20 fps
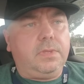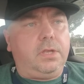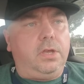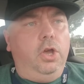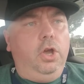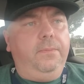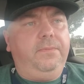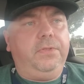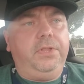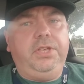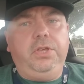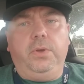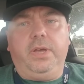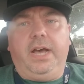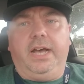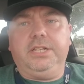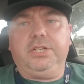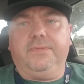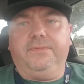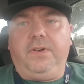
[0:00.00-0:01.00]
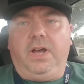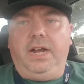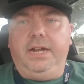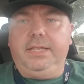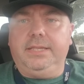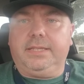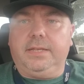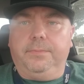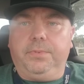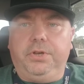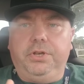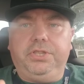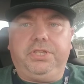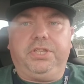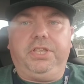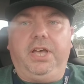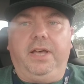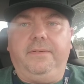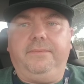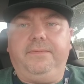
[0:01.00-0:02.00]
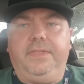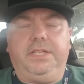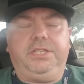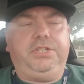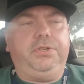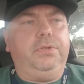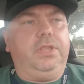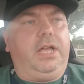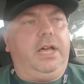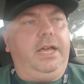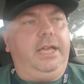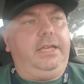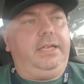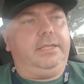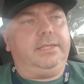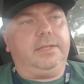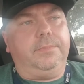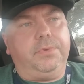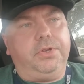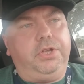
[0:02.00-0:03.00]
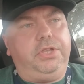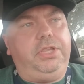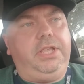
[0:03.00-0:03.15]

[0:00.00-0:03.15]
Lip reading: Hopefully you guys are finding some good stuff that you like and some good